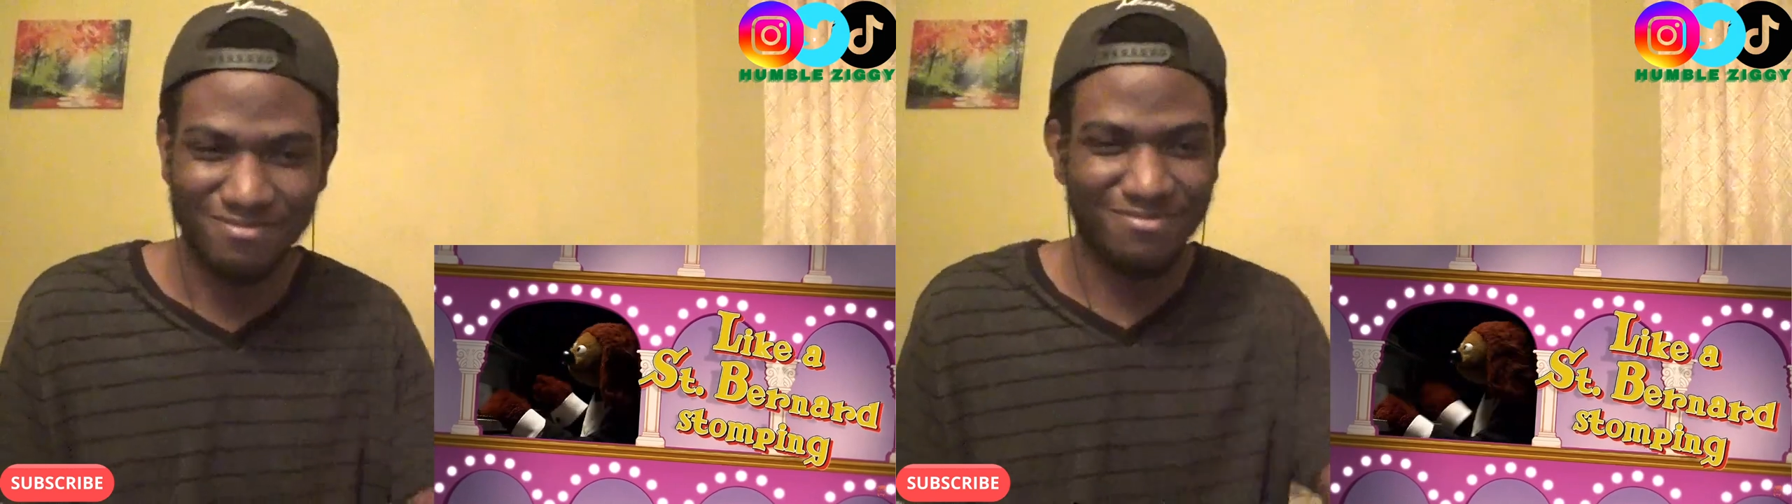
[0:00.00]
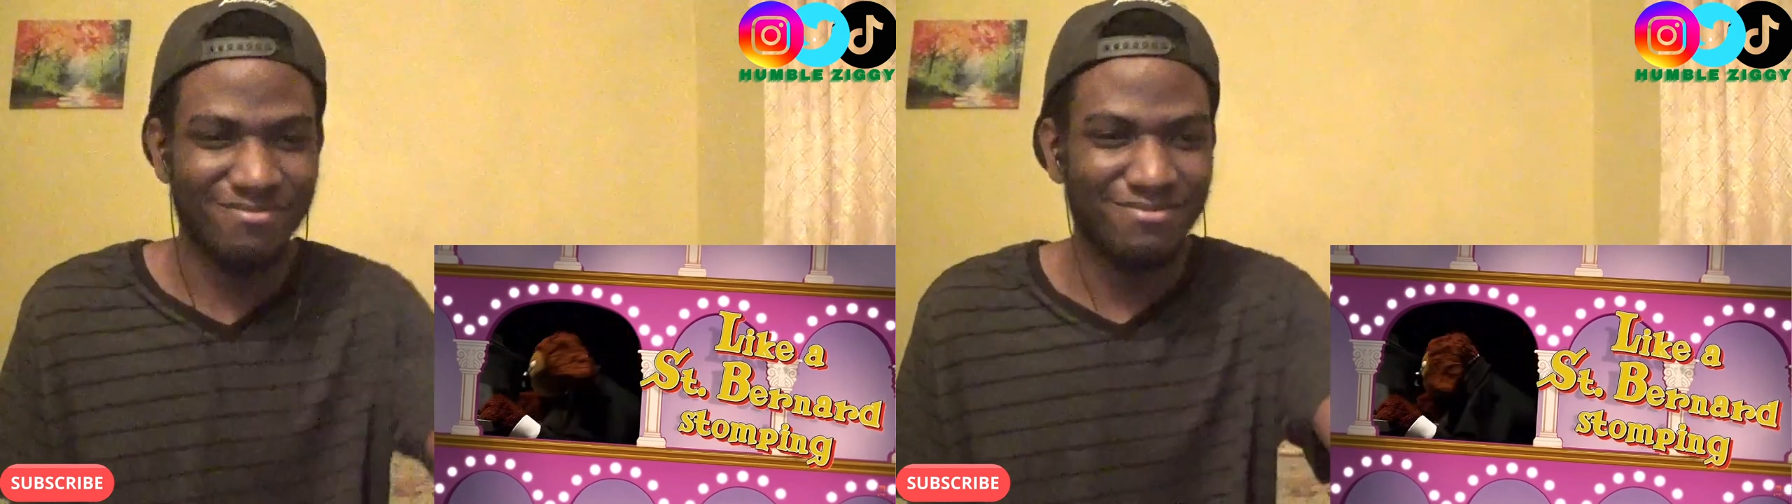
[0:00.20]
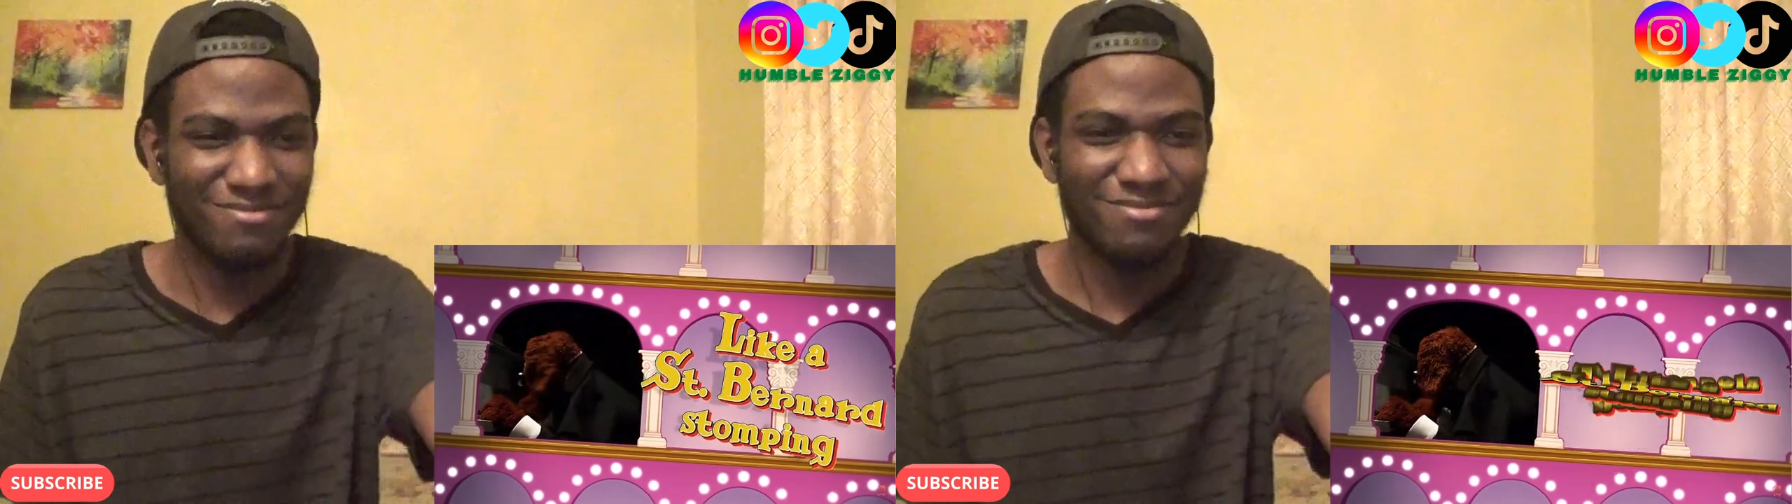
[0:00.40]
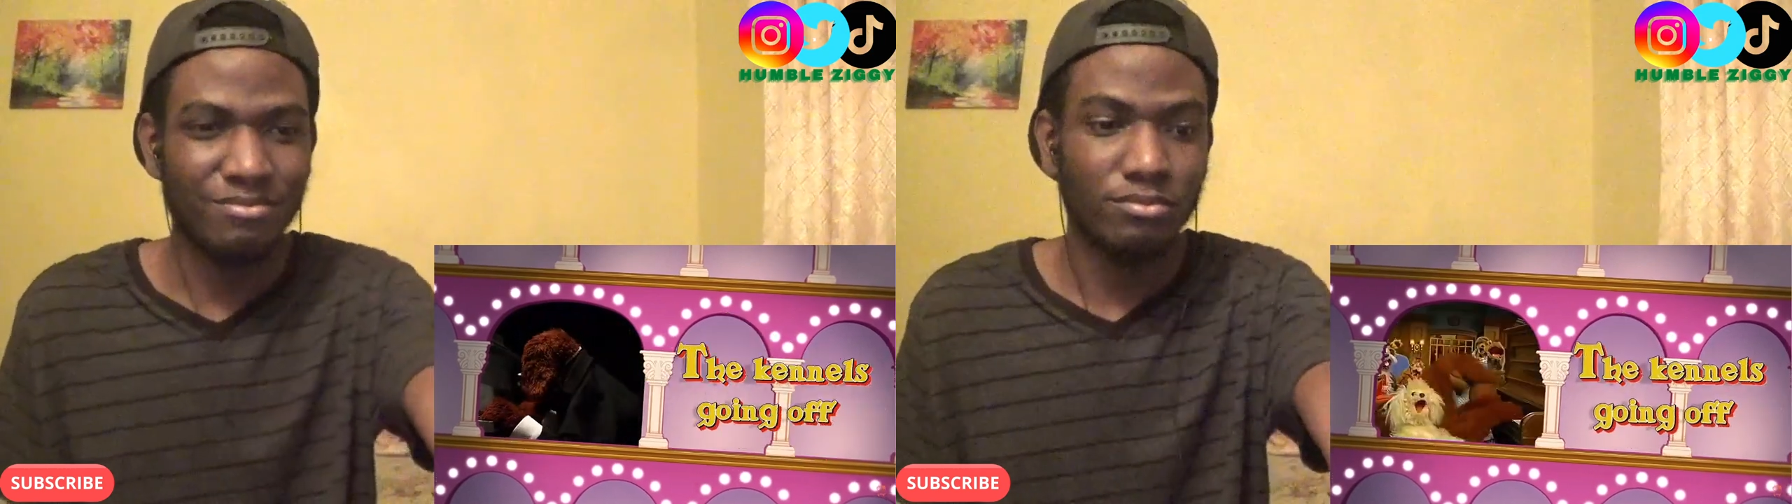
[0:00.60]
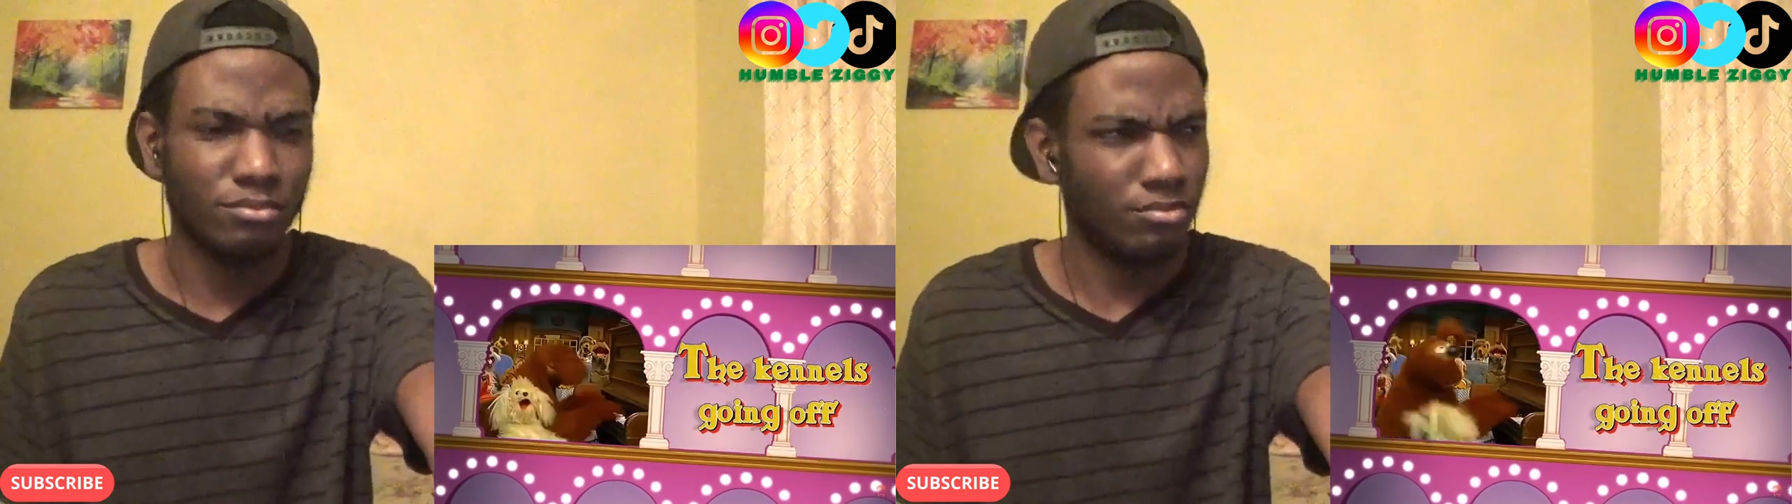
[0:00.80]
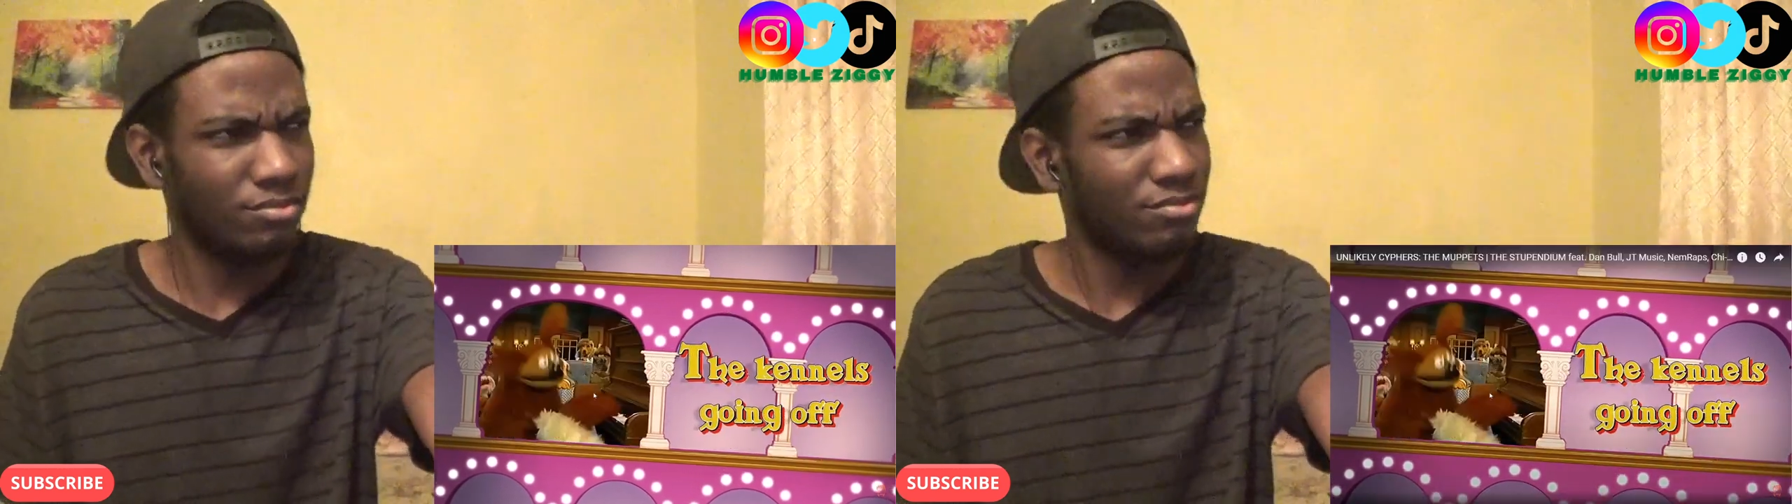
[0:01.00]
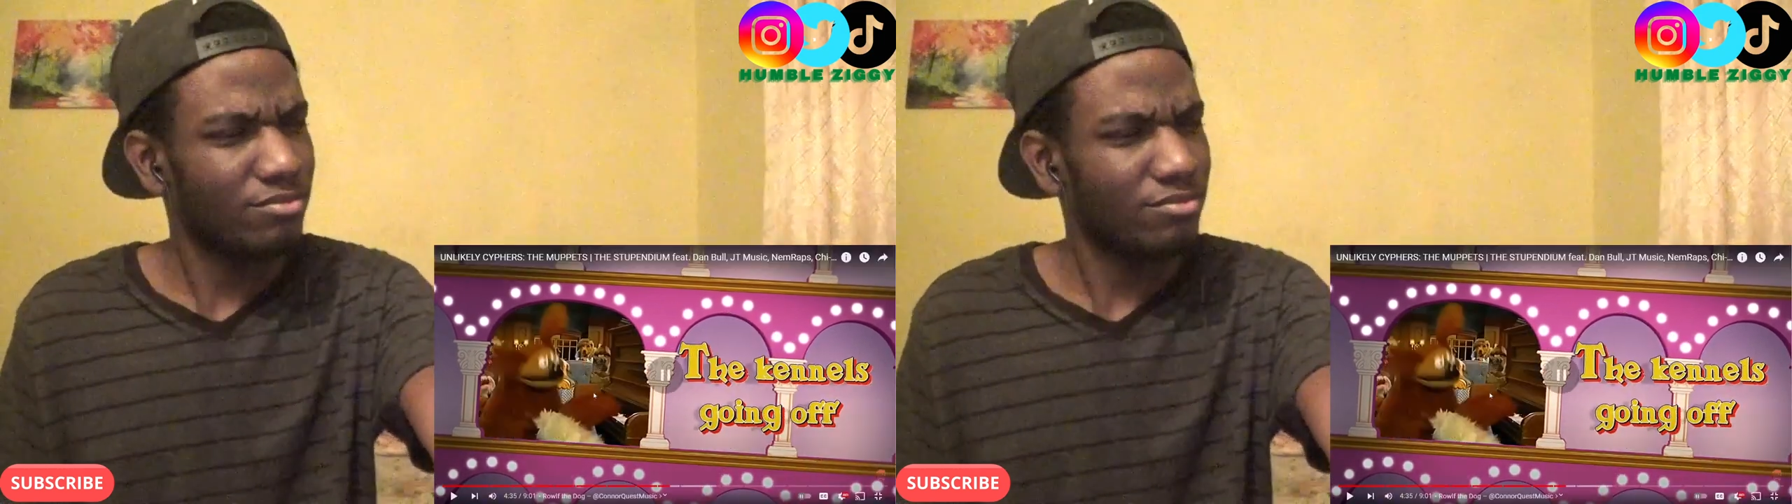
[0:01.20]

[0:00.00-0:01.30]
stop in the kennels.